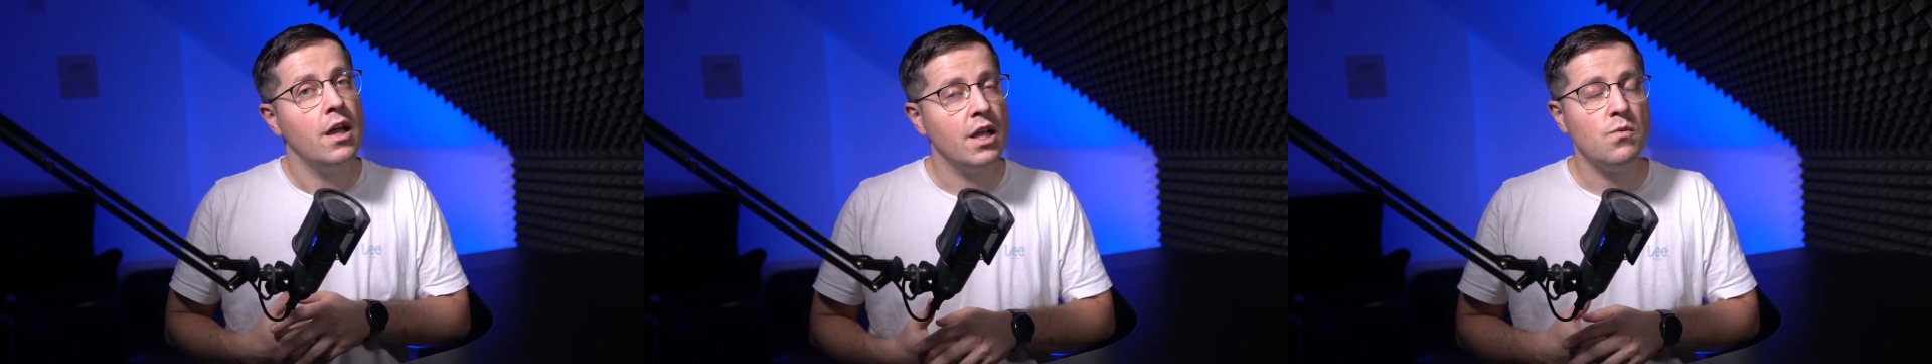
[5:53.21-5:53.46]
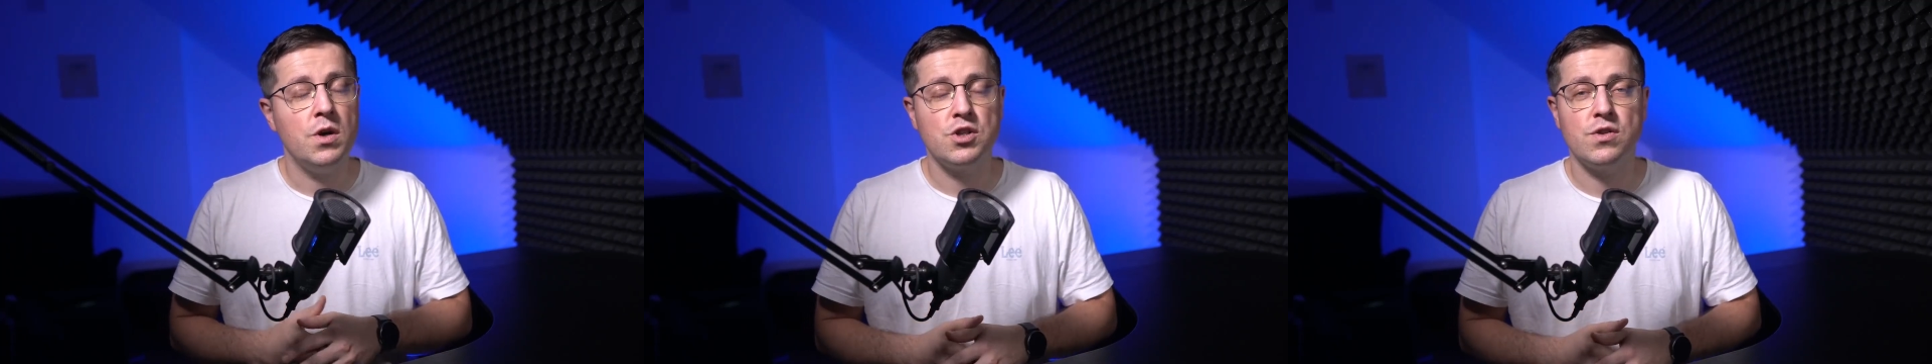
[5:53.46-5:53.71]

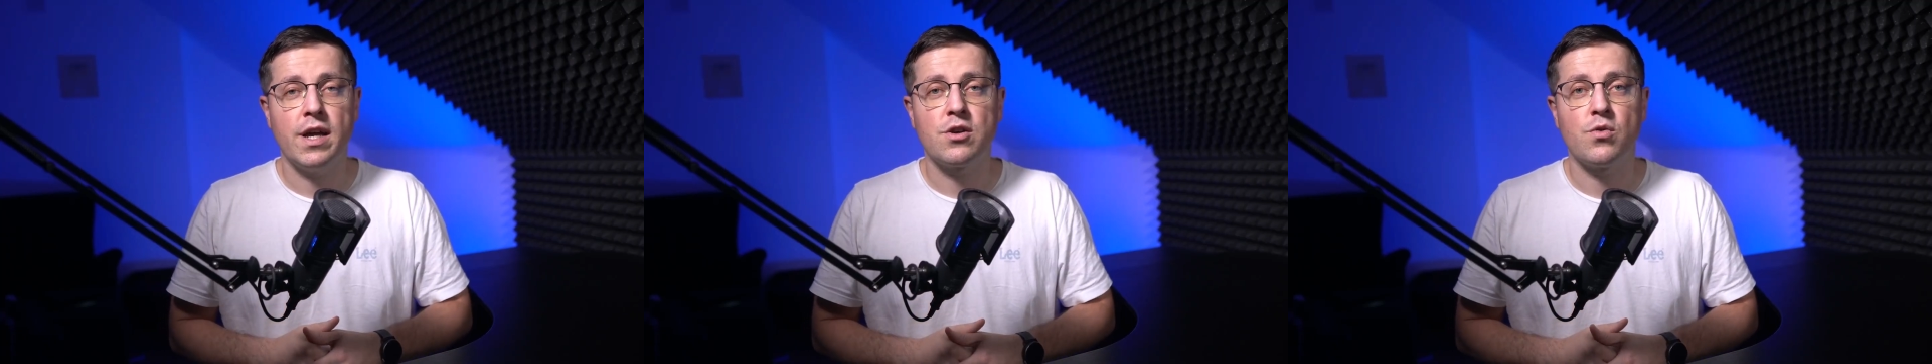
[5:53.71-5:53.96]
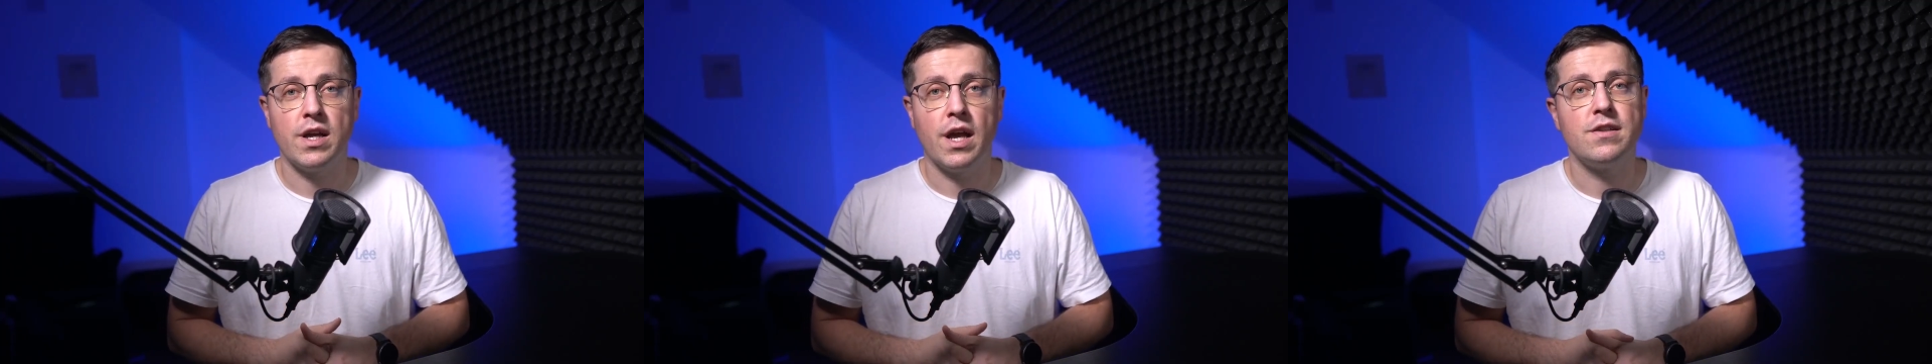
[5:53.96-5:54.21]
and what should I
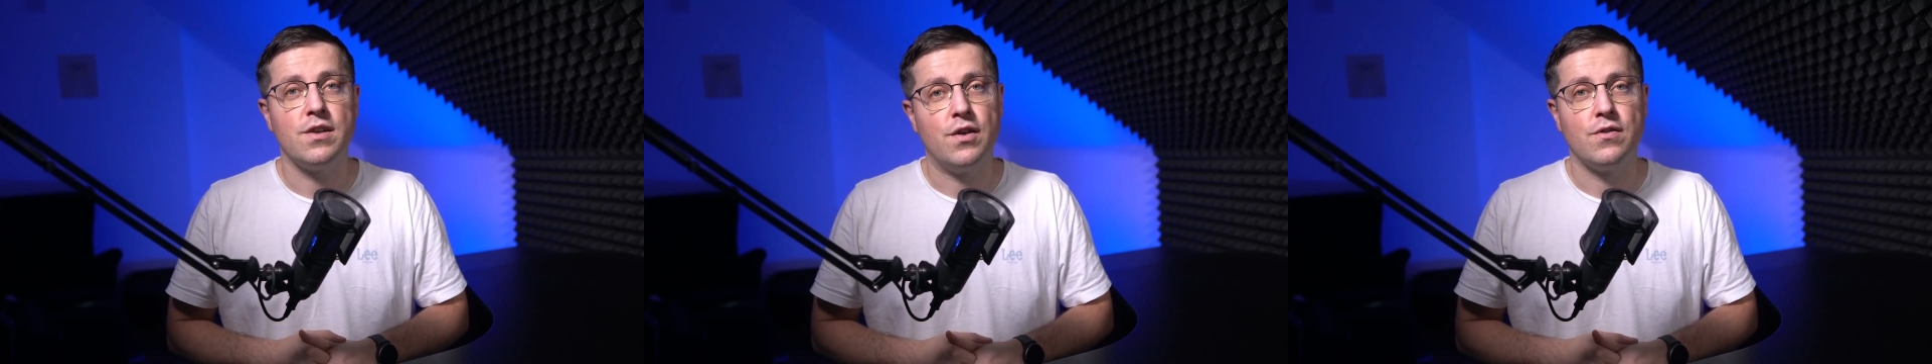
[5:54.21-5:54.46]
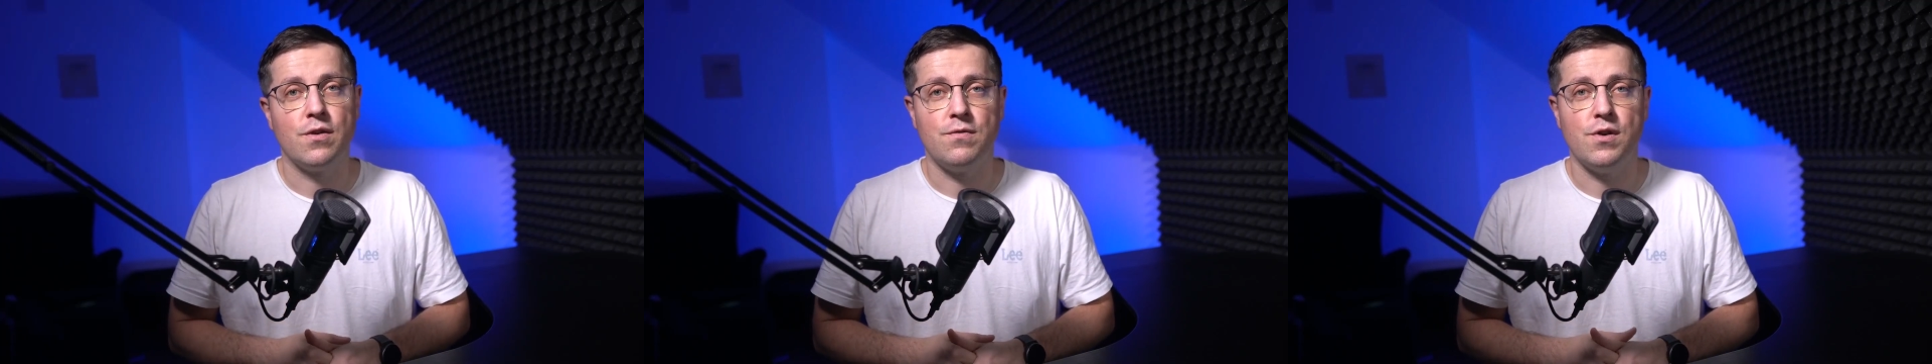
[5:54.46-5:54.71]
create
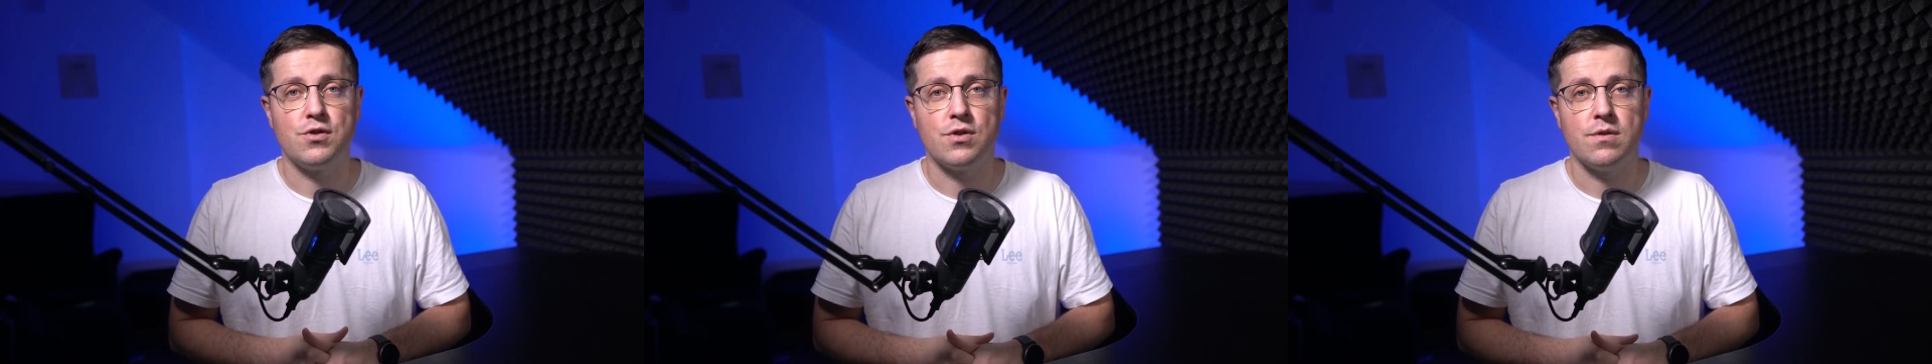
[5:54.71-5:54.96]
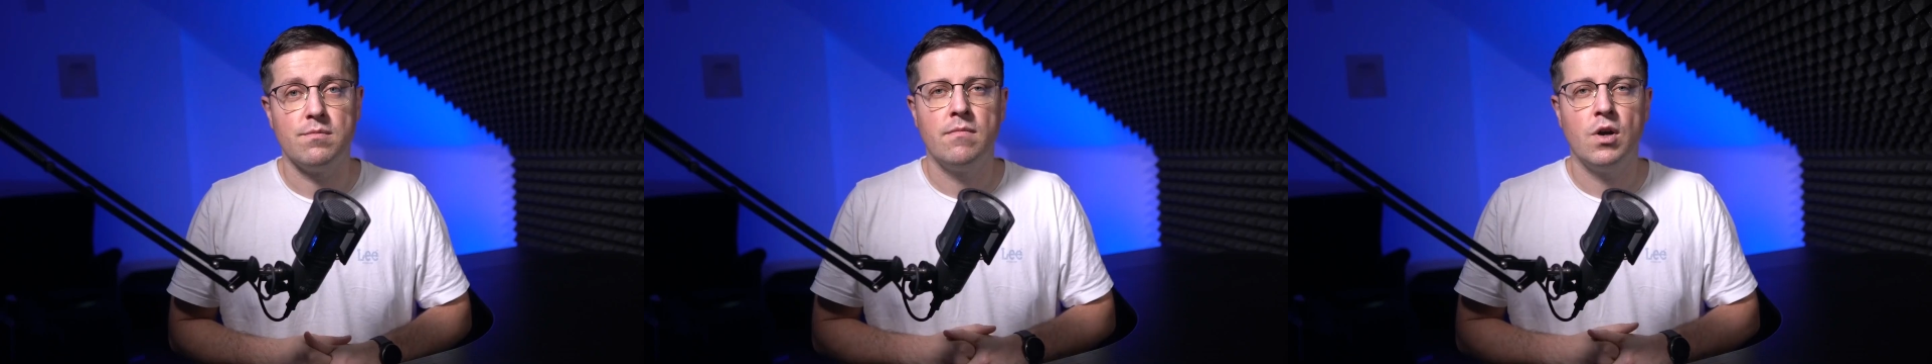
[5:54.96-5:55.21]
in the future.